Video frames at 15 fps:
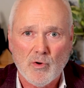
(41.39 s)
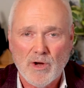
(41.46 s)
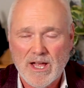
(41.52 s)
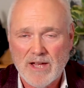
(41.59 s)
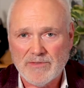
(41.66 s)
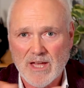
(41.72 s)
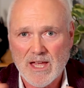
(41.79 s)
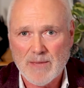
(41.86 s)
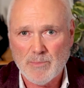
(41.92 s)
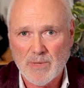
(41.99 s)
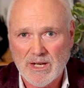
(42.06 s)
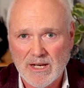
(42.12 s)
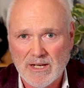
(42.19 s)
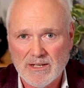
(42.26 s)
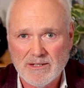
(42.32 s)
or have they
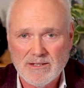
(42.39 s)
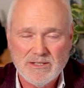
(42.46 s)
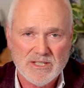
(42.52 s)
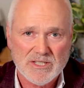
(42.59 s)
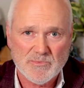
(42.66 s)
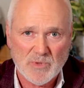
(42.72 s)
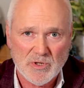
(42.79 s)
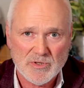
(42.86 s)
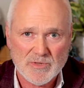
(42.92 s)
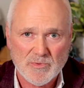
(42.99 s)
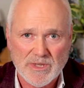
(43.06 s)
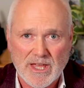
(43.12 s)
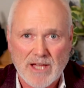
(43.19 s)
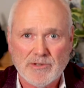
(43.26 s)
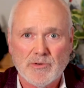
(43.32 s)
been in disputes
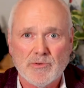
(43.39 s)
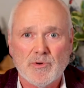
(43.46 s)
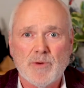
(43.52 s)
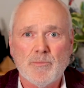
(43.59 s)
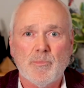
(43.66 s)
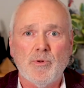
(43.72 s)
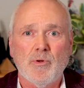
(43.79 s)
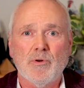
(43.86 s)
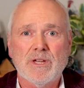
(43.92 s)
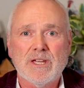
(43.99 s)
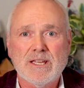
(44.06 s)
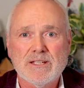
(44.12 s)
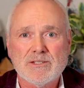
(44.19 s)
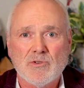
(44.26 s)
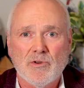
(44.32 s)
with other
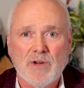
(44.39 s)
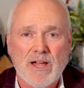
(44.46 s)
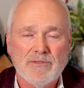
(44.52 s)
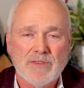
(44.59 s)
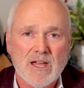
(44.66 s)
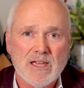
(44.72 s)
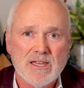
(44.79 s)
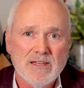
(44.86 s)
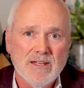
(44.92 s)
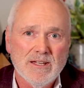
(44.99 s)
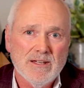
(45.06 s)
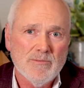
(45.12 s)
employees, or have they